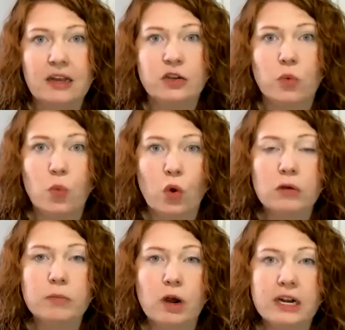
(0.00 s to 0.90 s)
Your
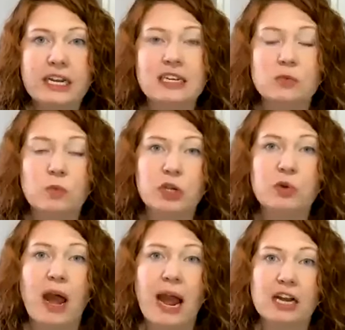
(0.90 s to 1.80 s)
warm market is where
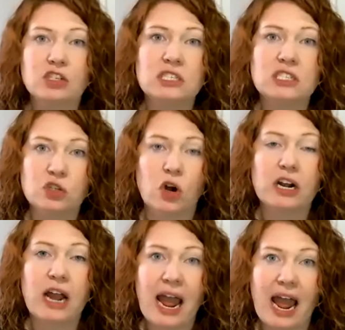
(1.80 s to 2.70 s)
you actually
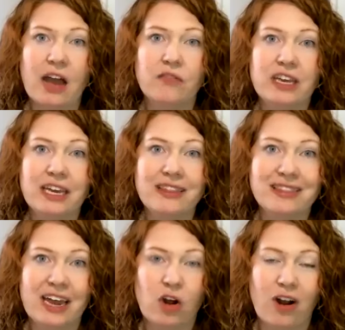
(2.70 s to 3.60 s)
start having
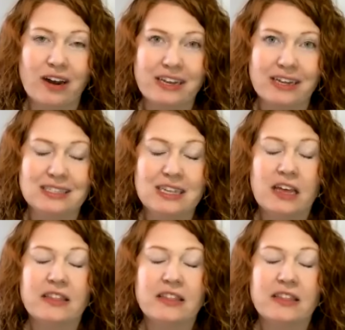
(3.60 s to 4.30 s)
that audience.